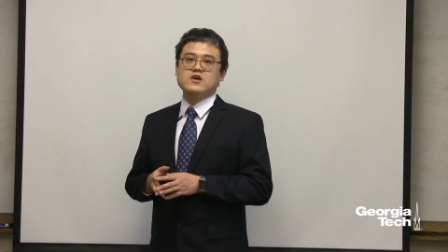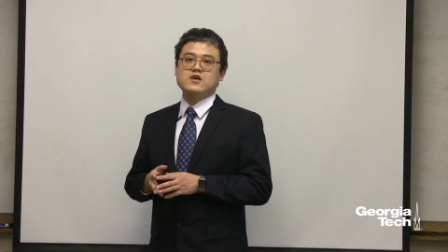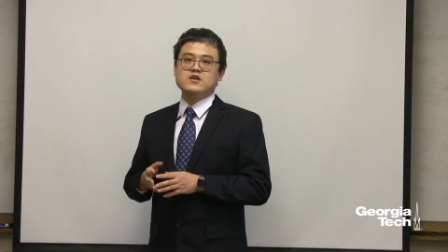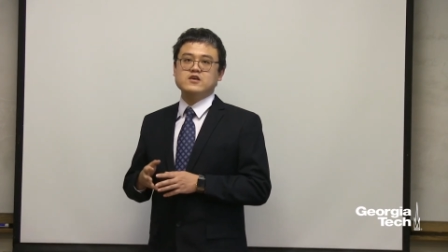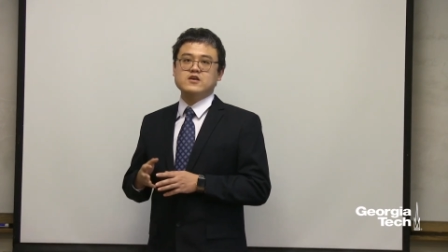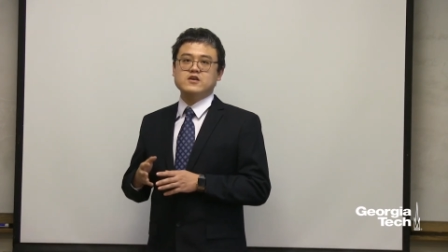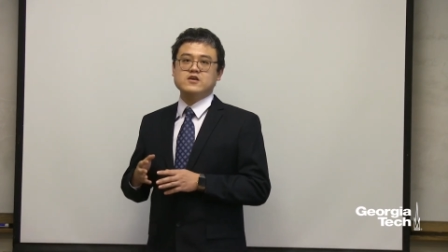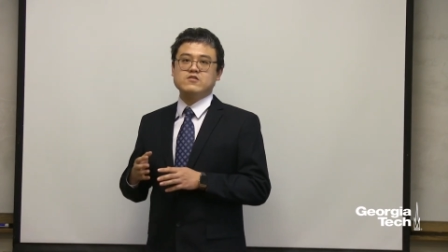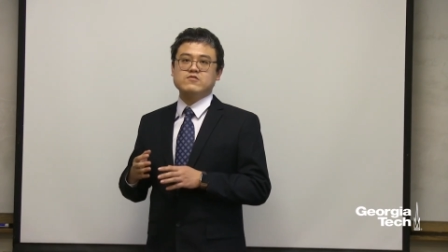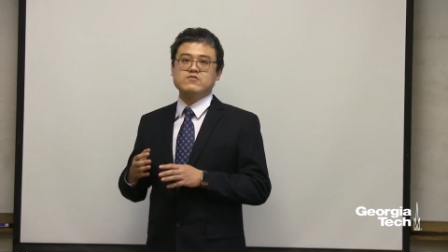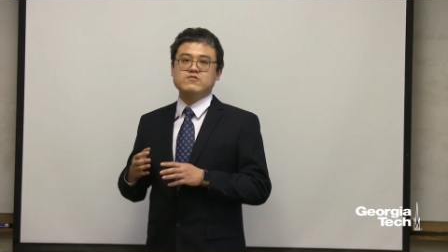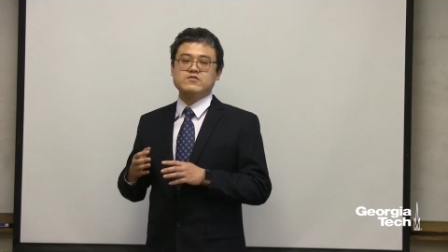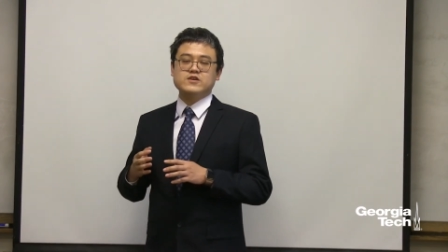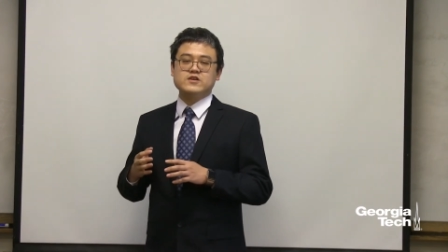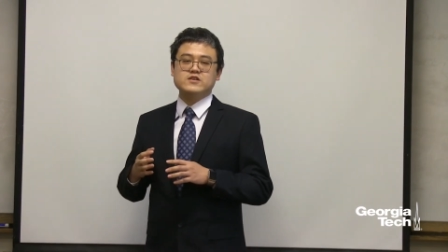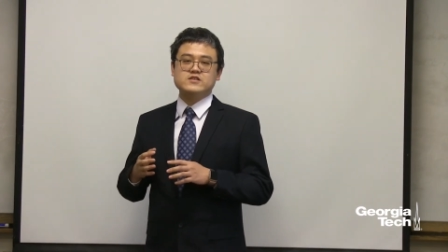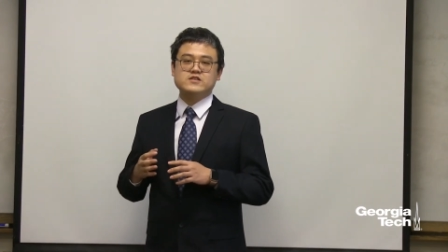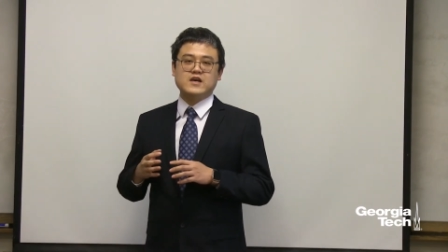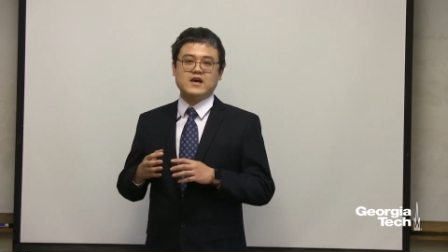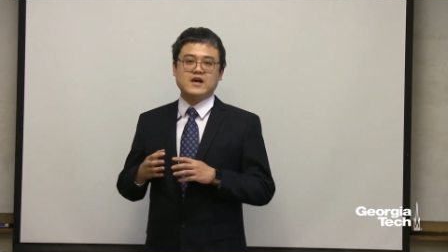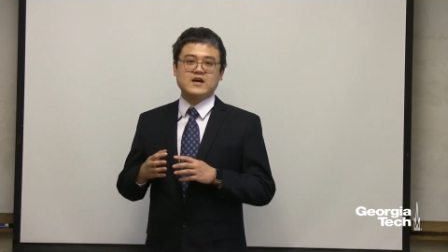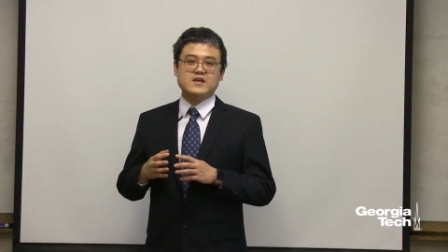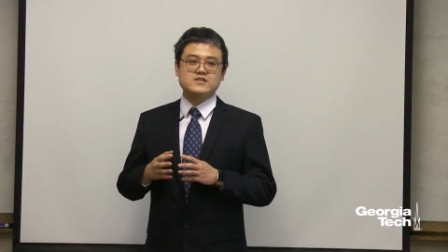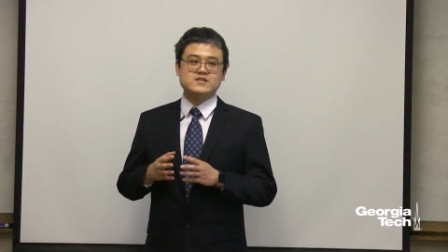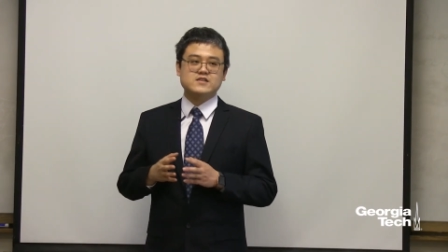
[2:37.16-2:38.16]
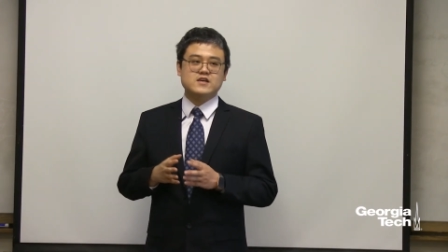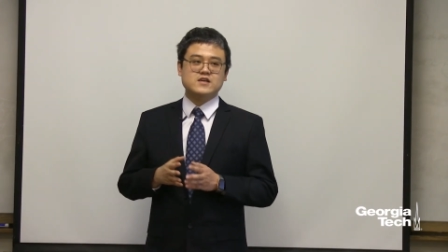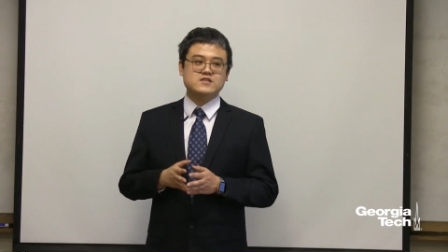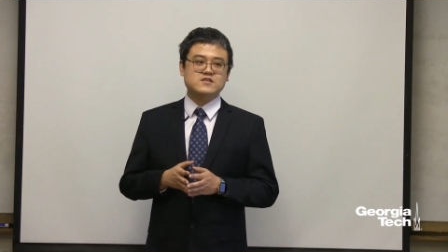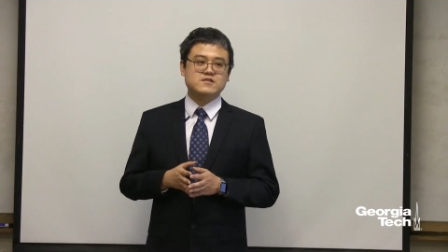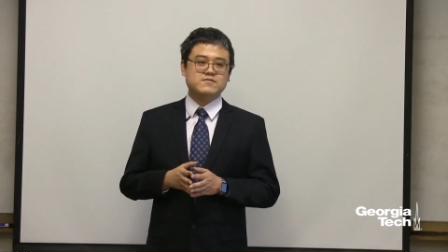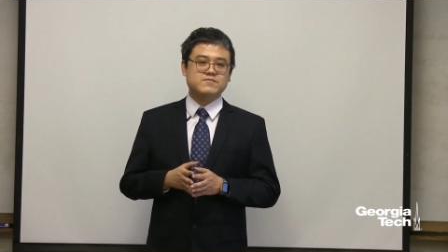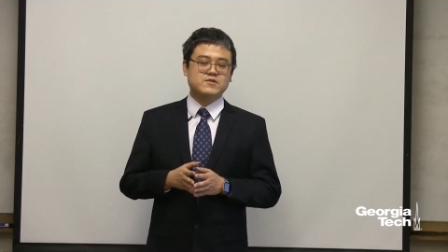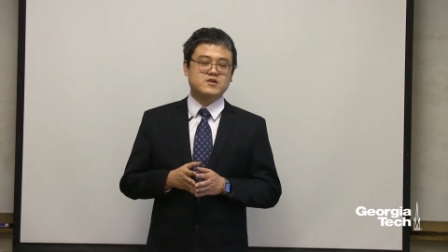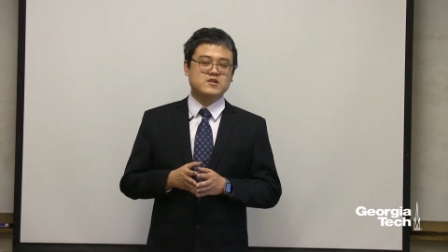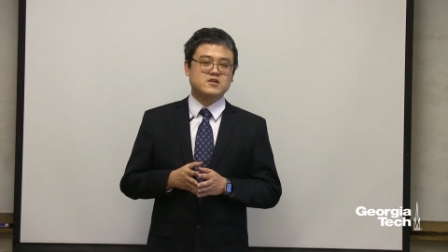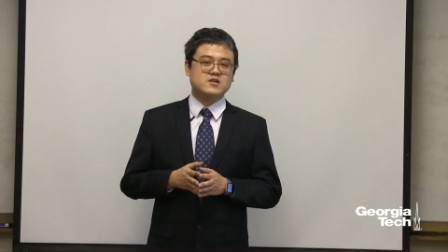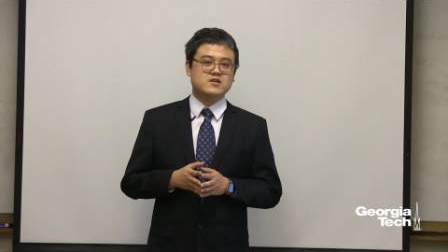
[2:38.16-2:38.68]
increase
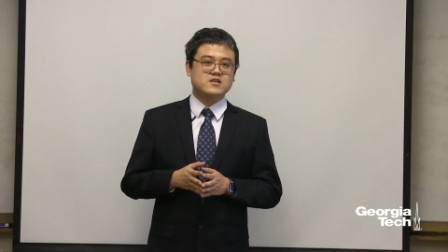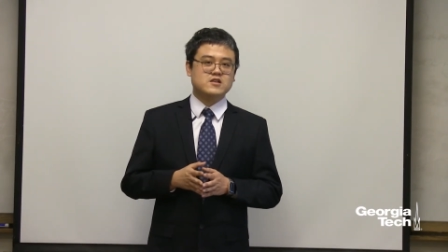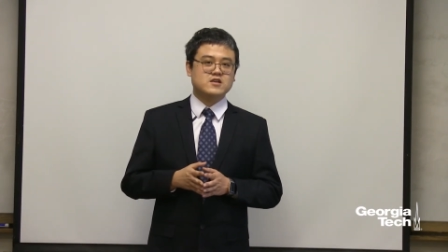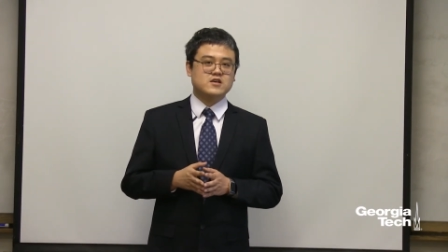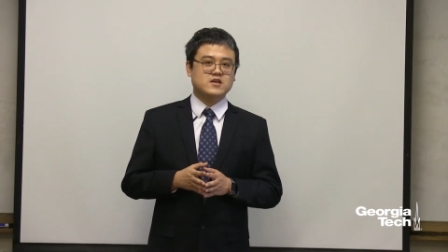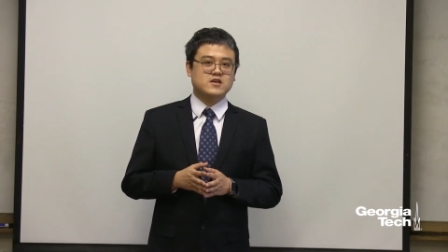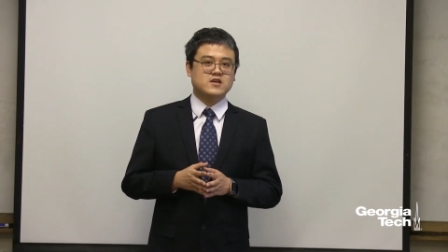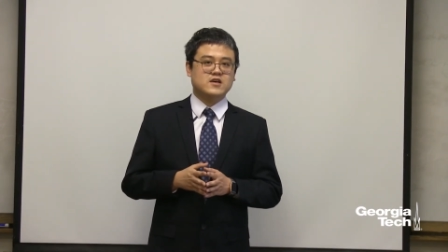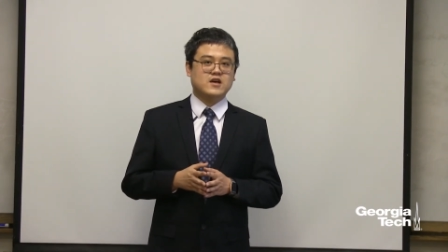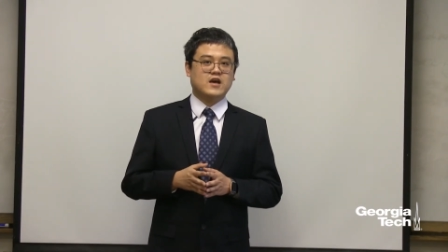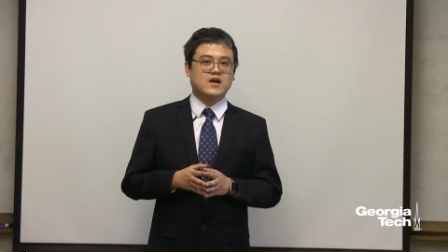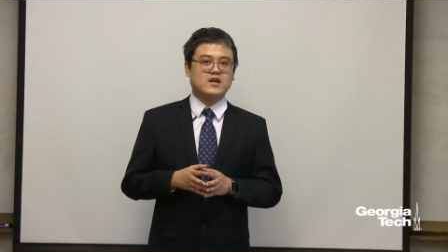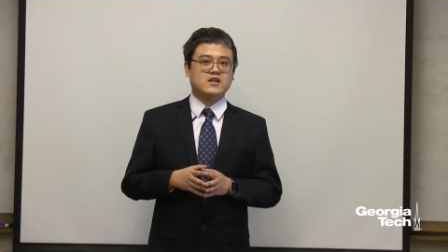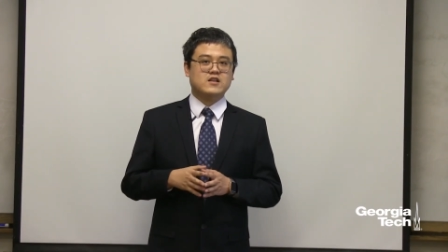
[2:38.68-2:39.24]
accessibility,